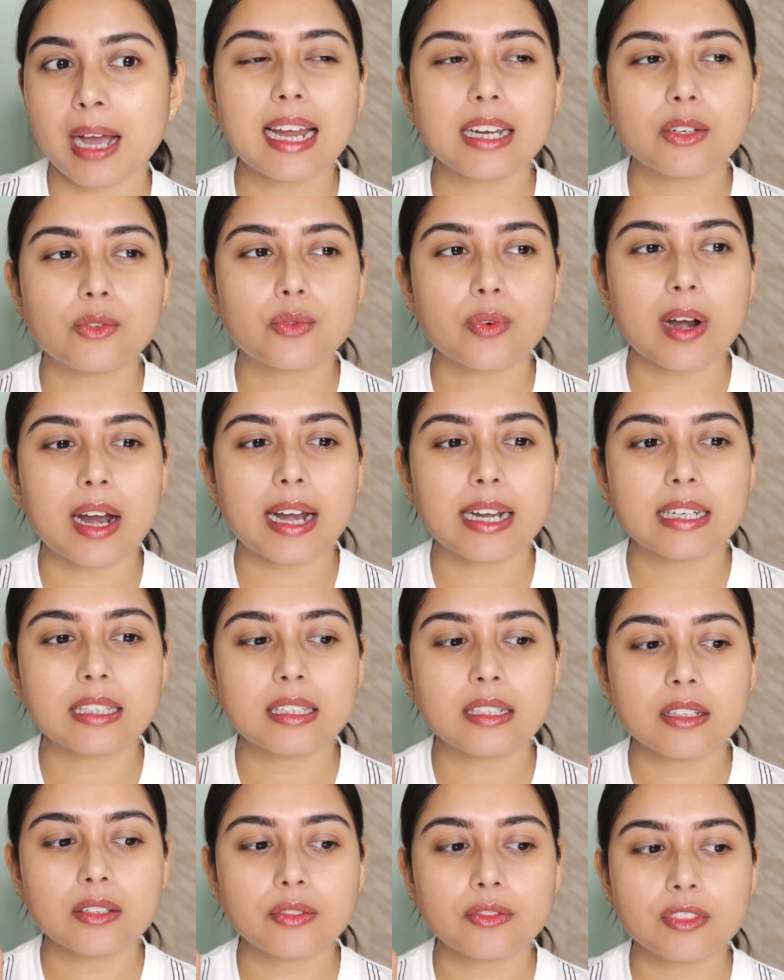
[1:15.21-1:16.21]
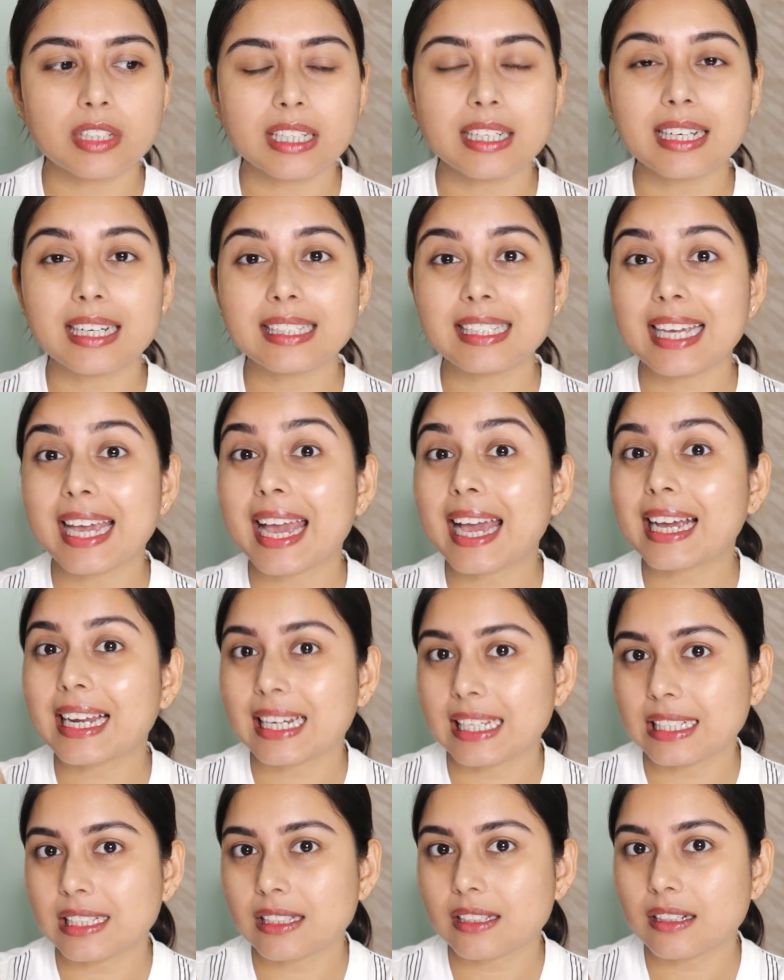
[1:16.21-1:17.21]
I tried their Bringadi hair
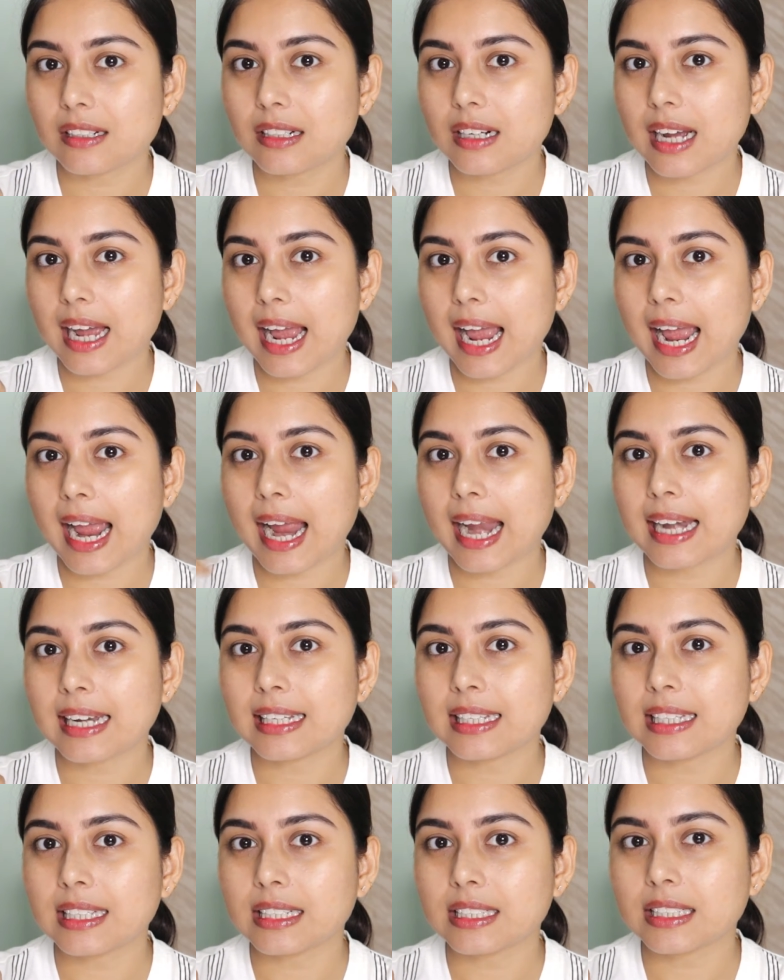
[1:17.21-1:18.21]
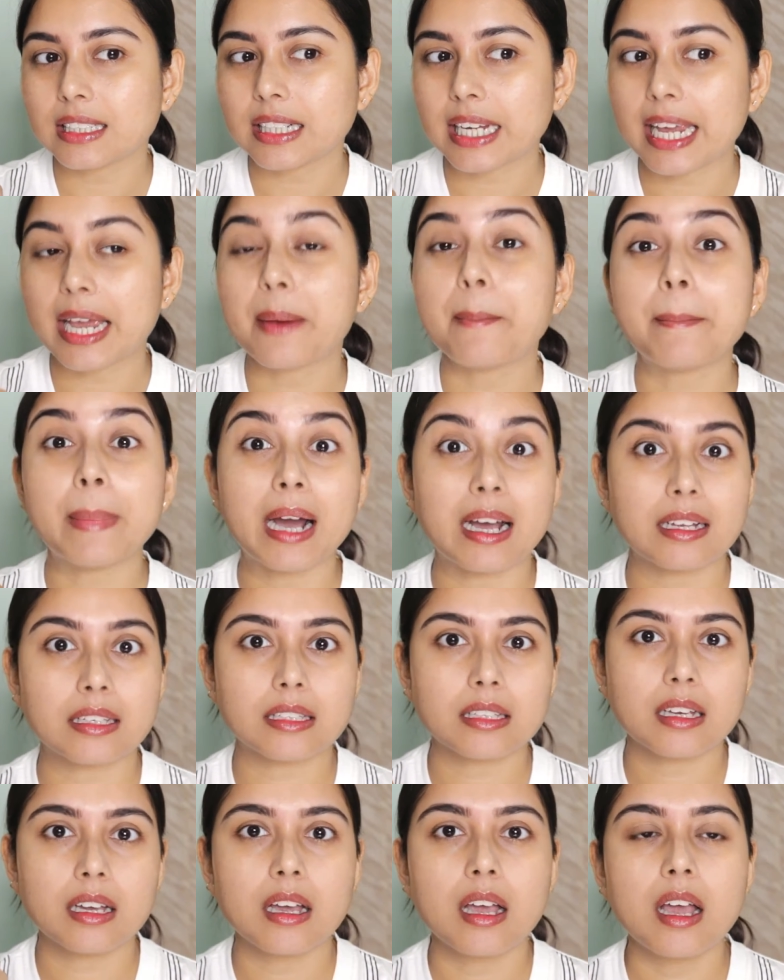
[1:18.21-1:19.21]
cleanser and their hair
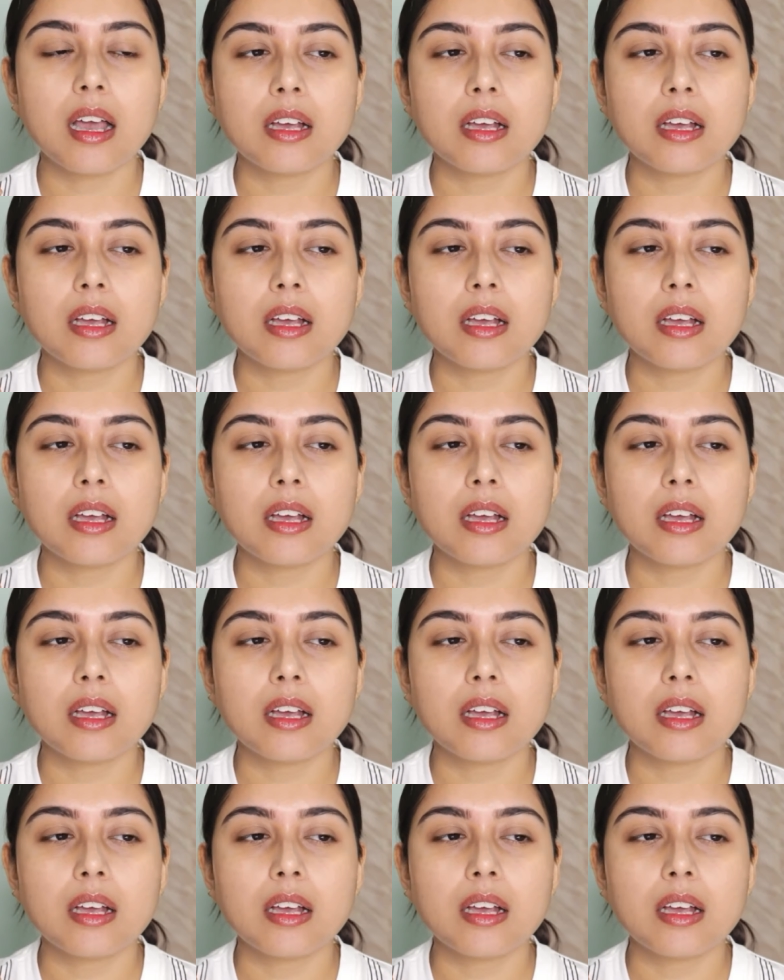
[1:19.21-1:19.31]
mask.